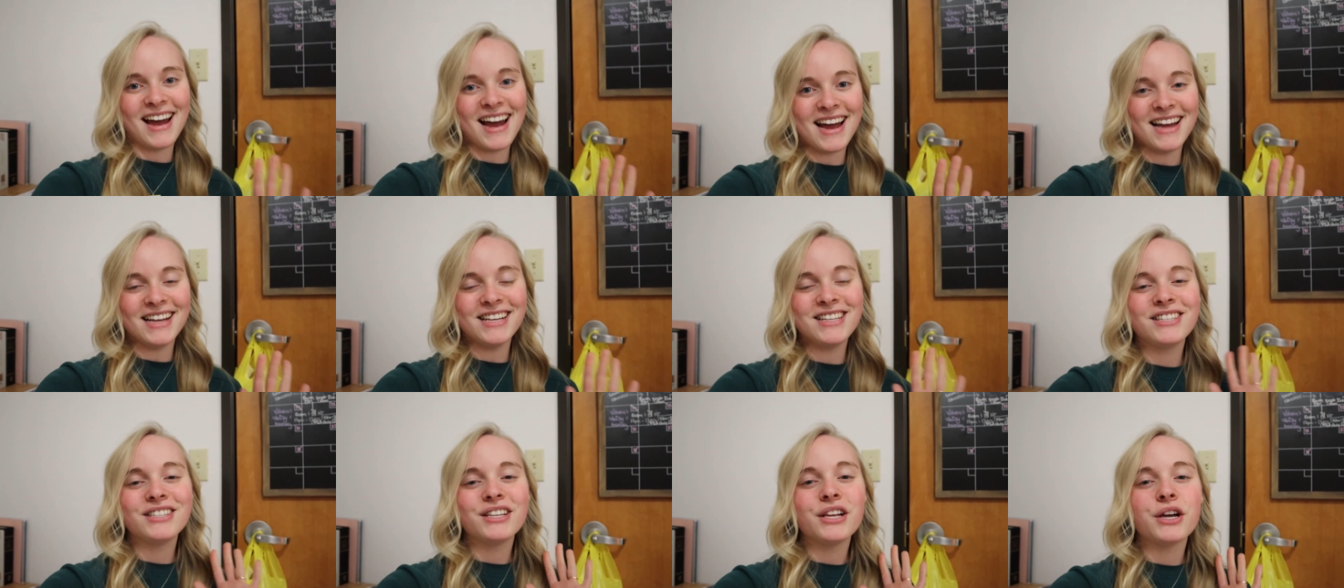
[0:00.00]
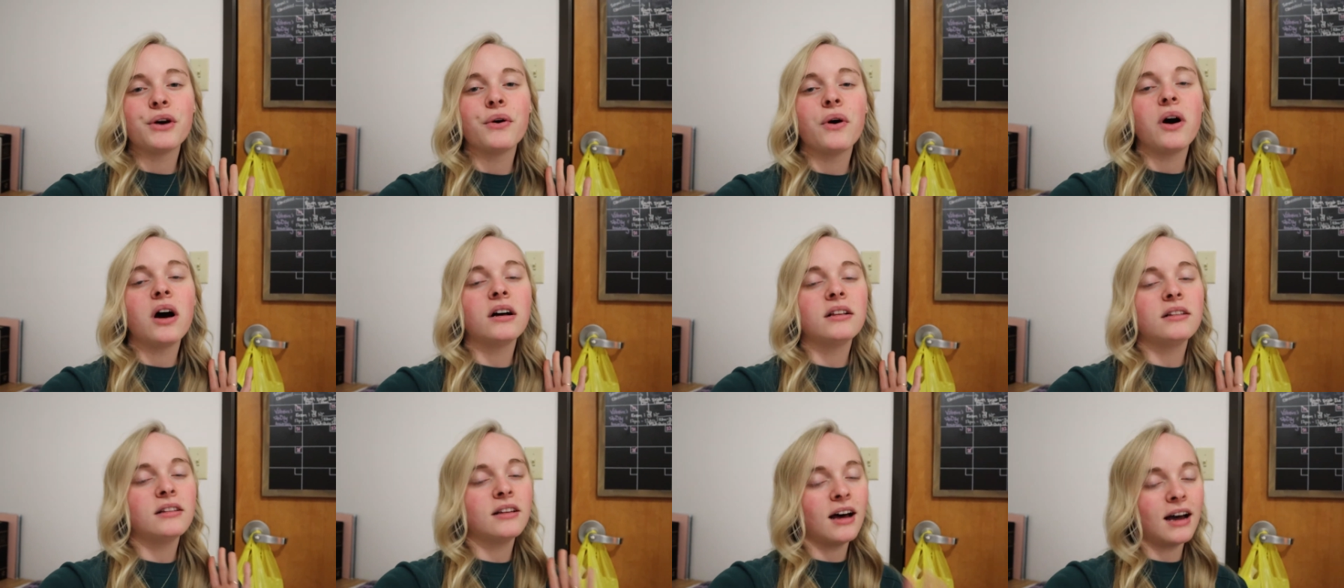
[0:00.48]
guys, so
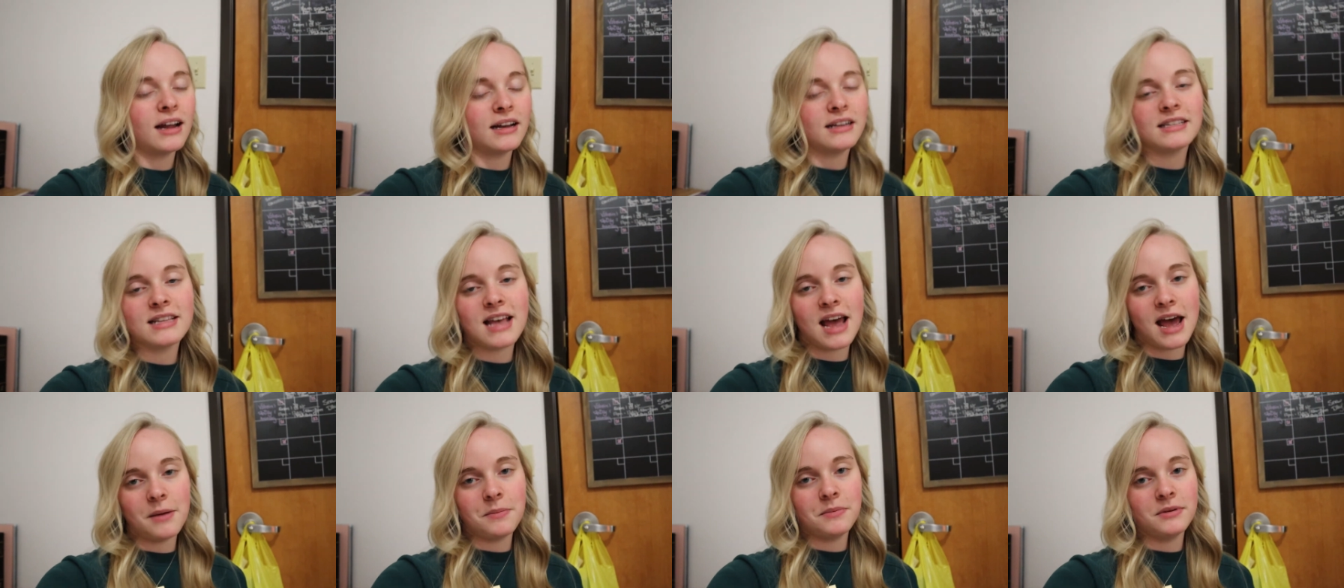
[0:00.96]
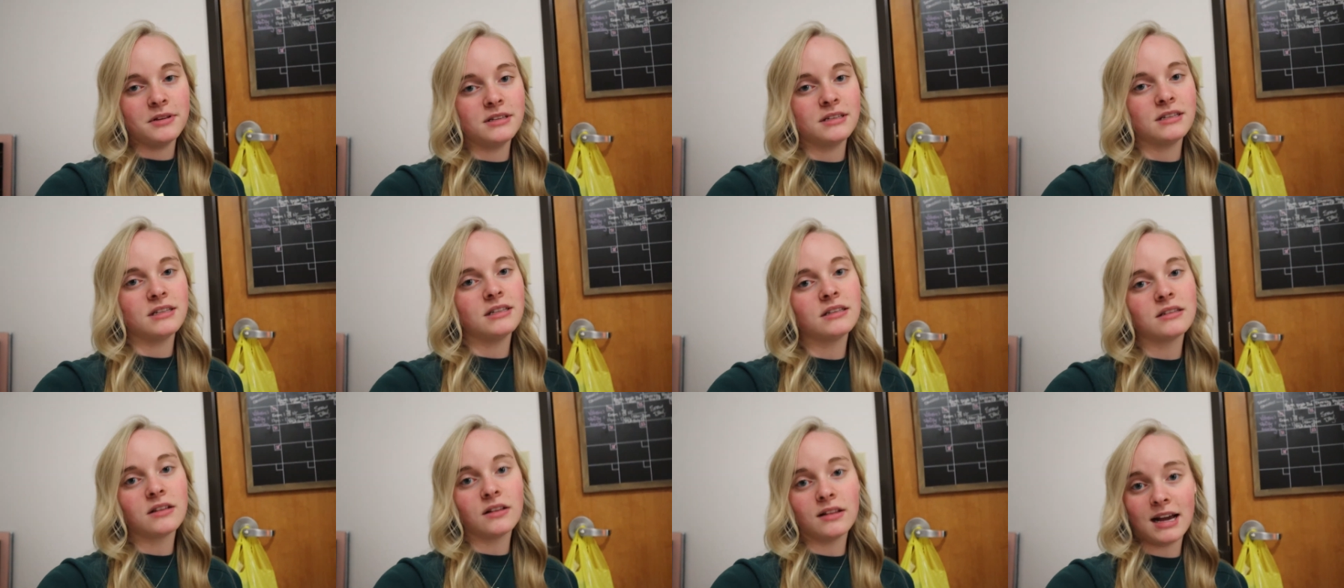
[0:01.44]
a lot has happened
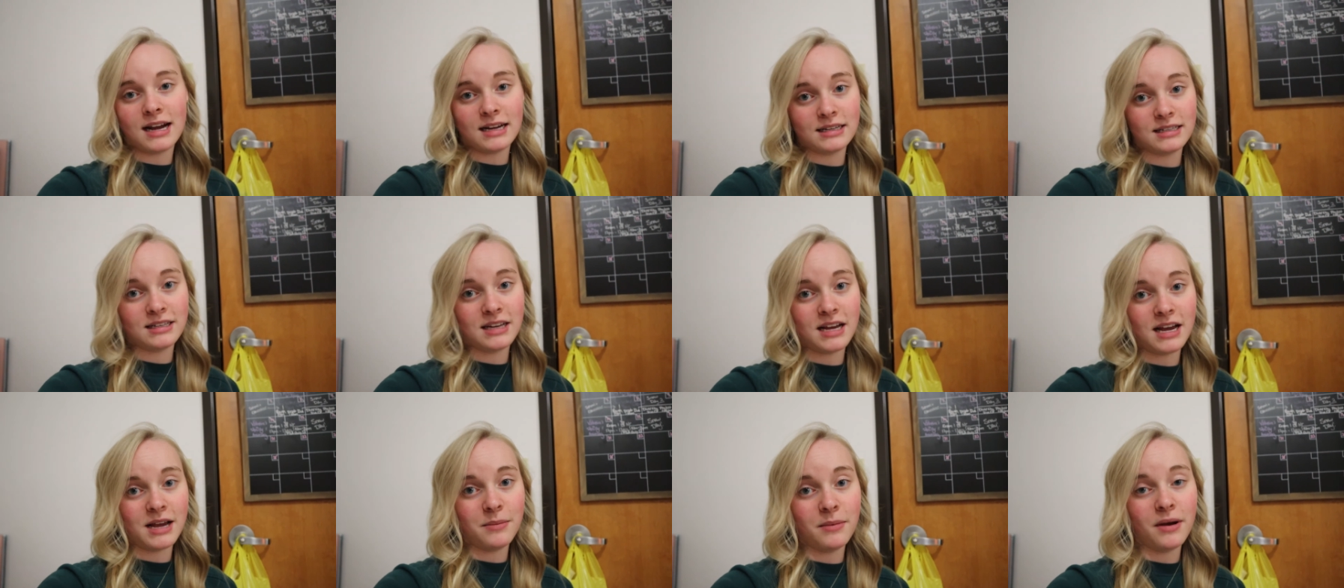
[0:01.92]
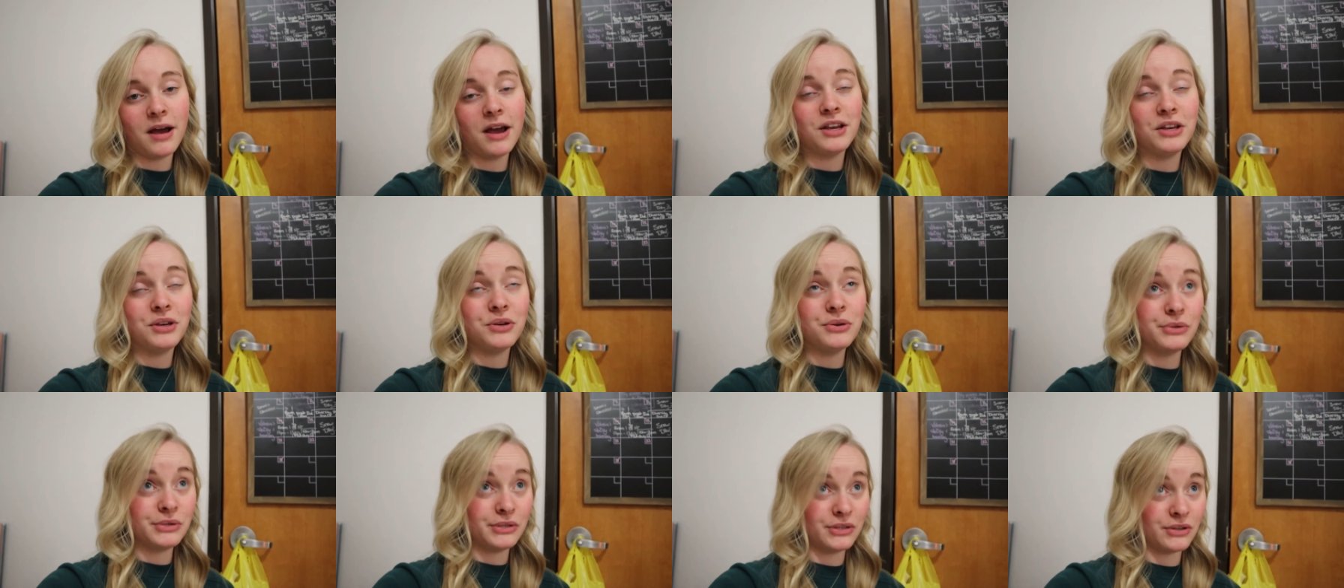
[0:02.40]
since the last time
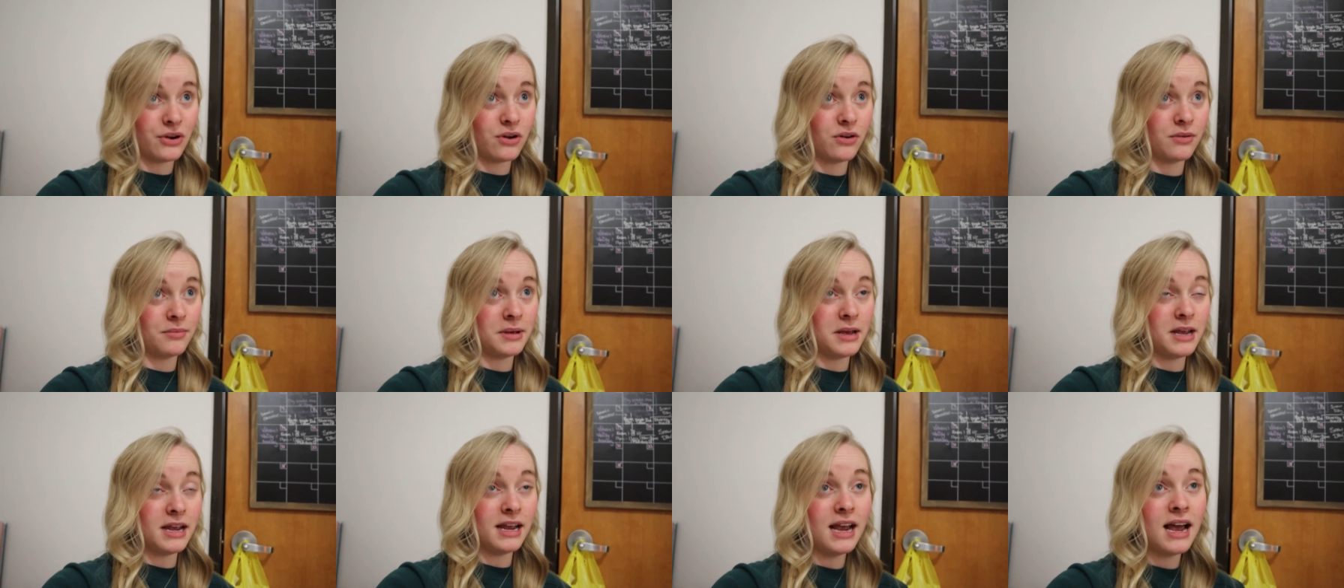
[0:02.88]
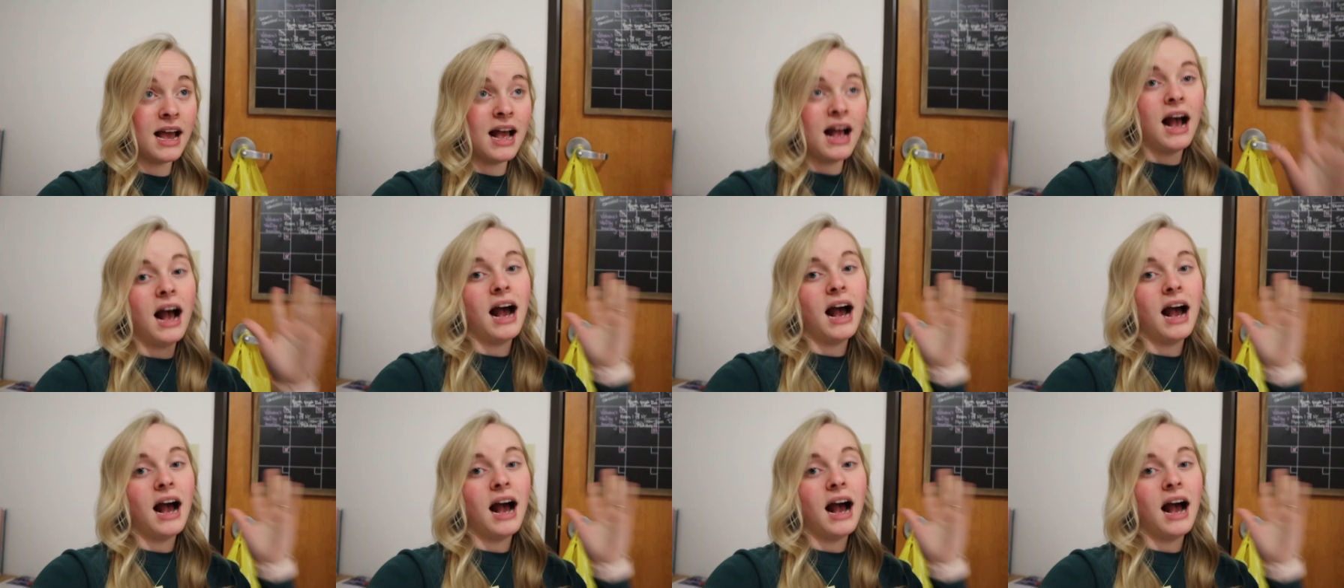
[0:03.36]
you saw me.